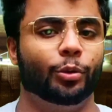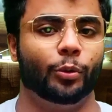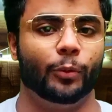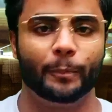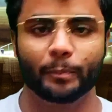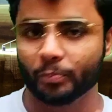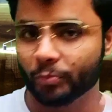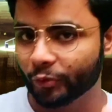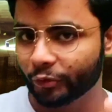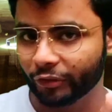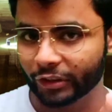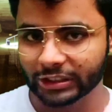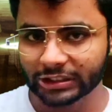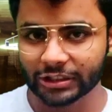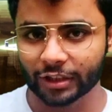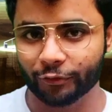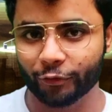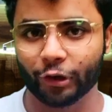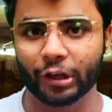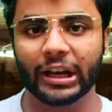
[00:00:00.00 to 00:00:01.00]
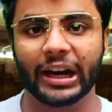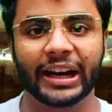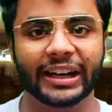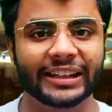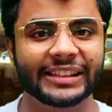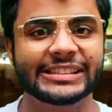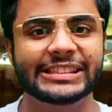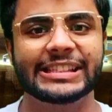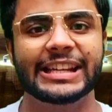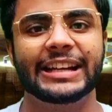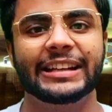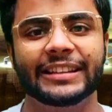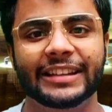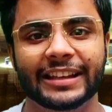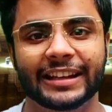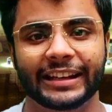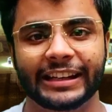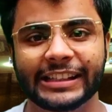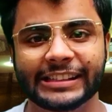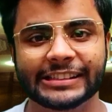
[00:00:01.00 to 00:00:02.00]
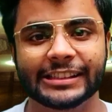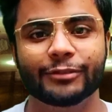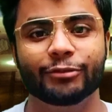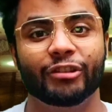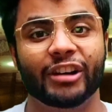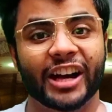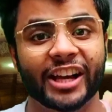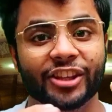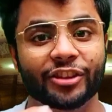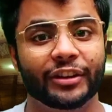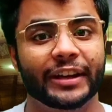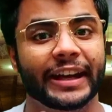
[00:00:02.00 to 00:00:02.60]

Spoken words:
So first of all, understand the reason